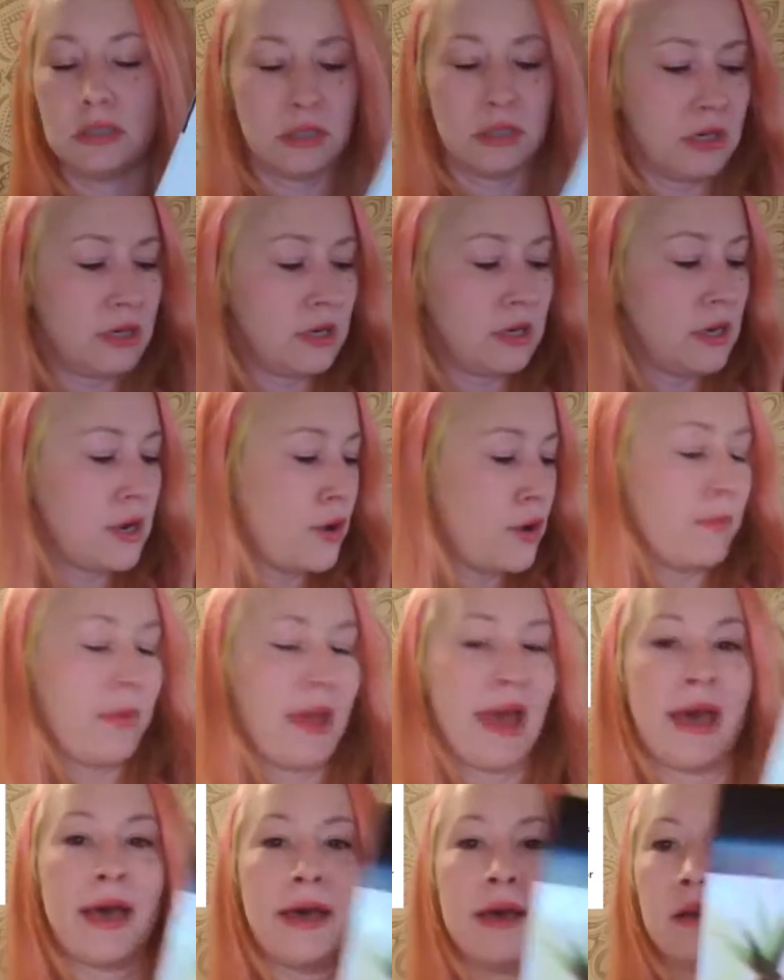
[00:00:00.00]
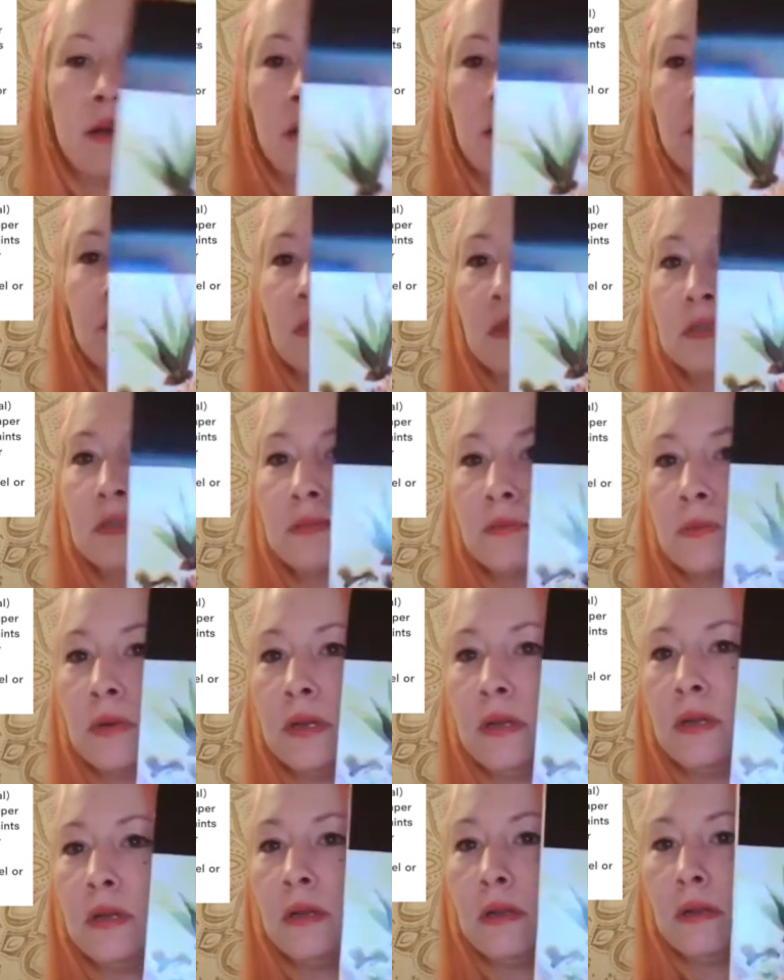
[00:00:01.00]
notepad of this one,
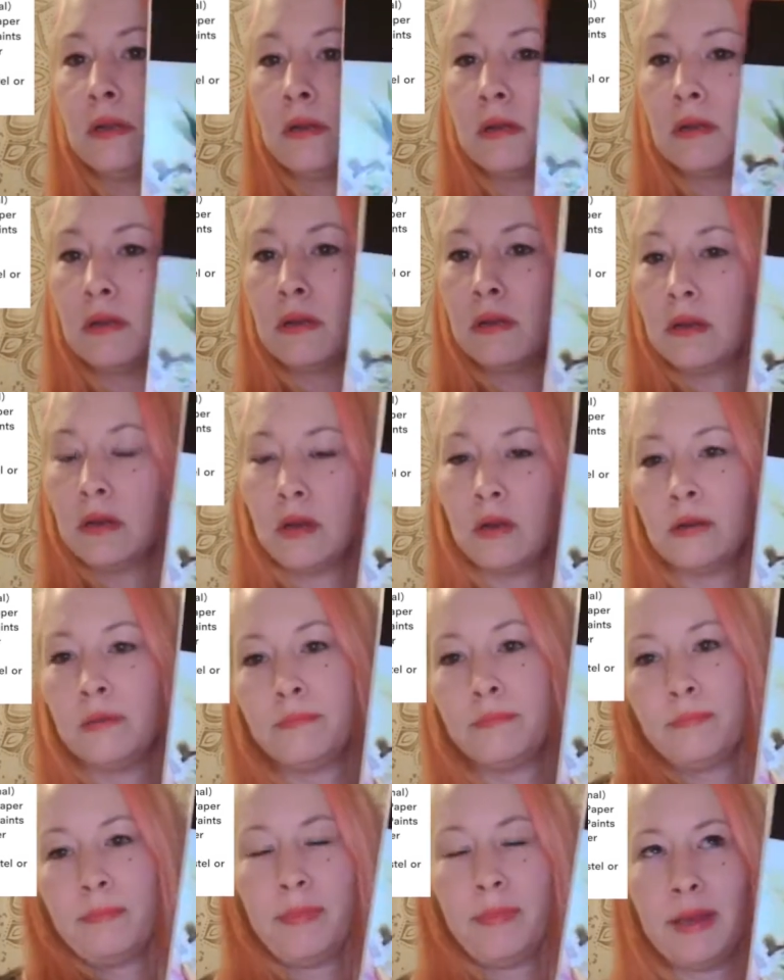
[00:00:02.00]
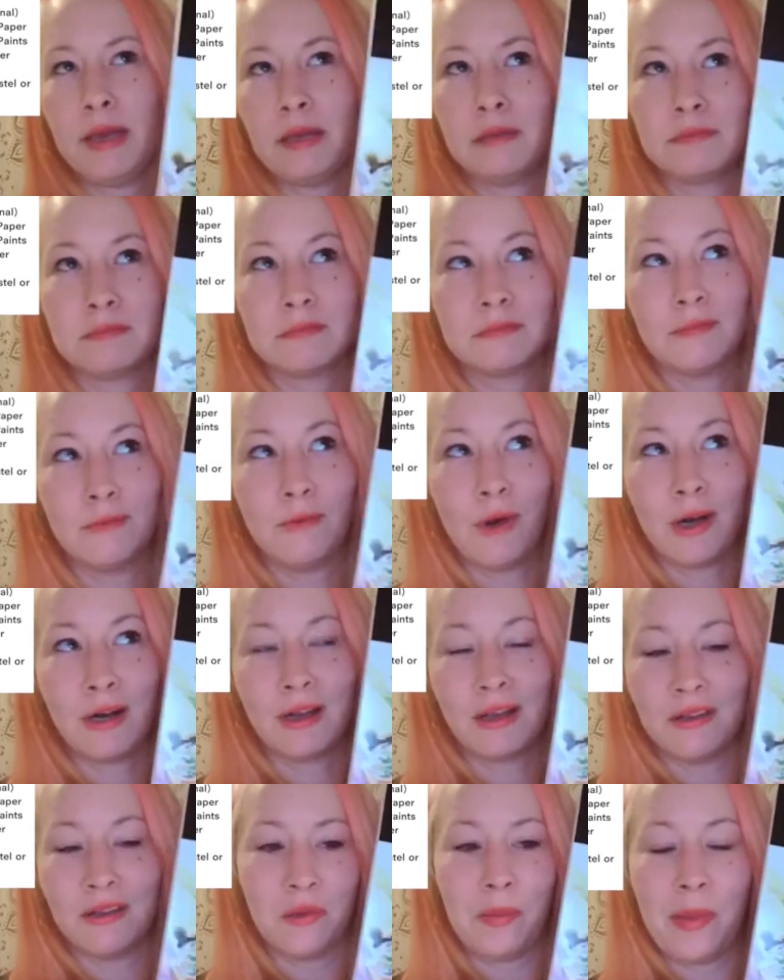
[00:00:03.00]
or
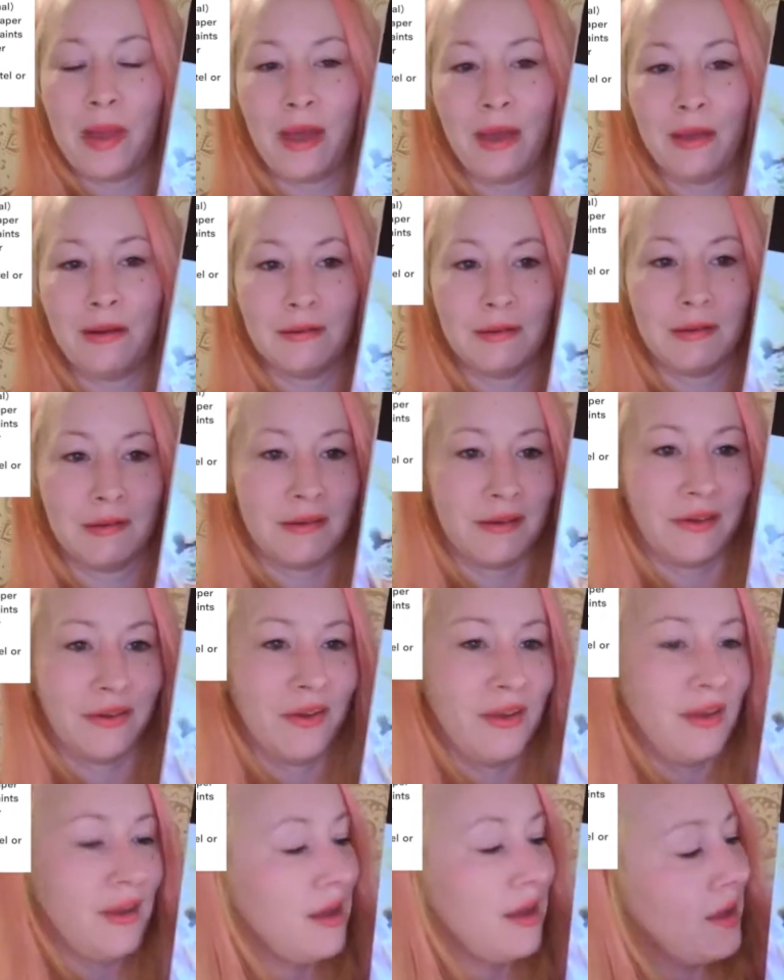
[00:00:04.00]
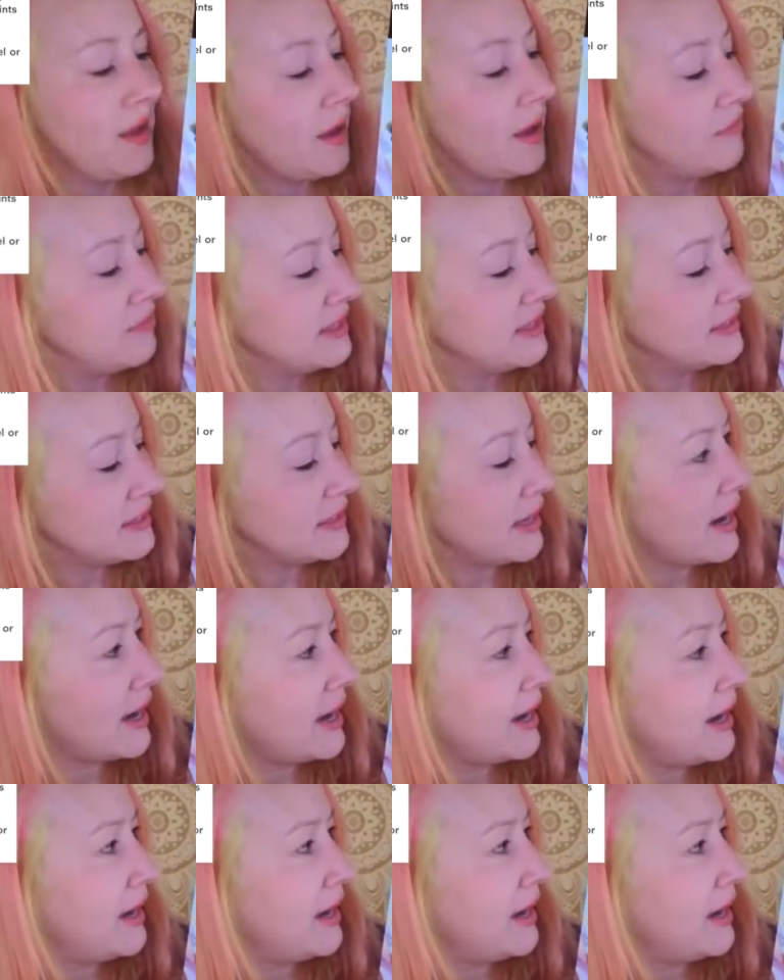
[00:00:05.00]
watercolor pad, I don't know, of this guy,